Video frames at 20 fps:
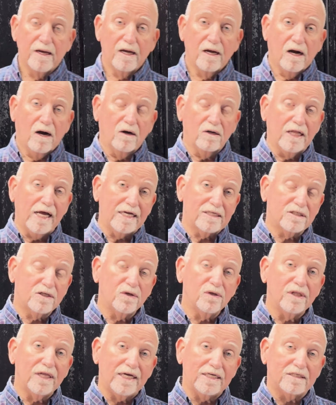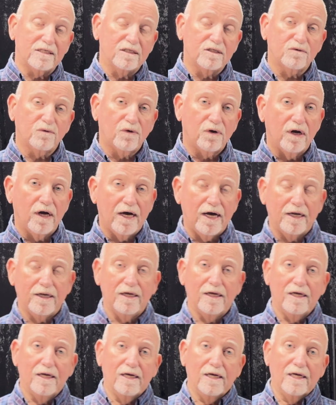Our last two lessons were on
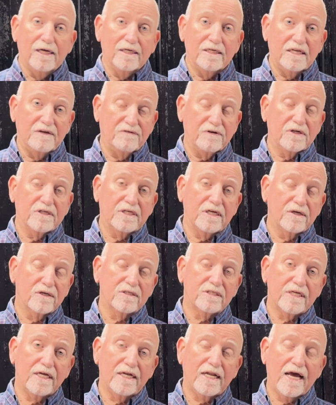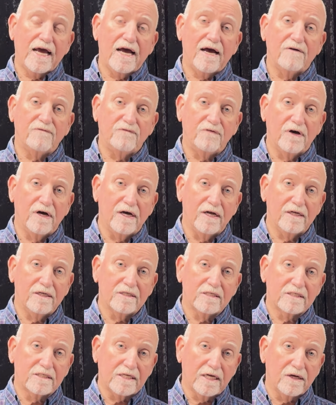divertirse, to have fun,
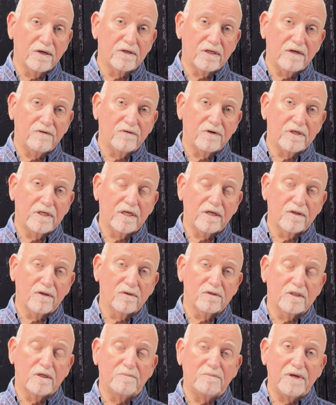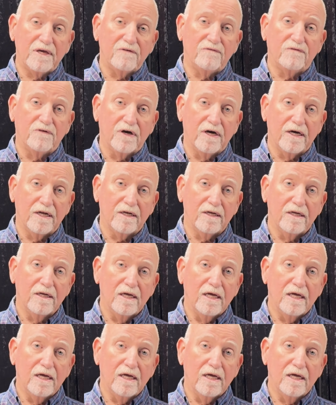ser divertido, to be fun,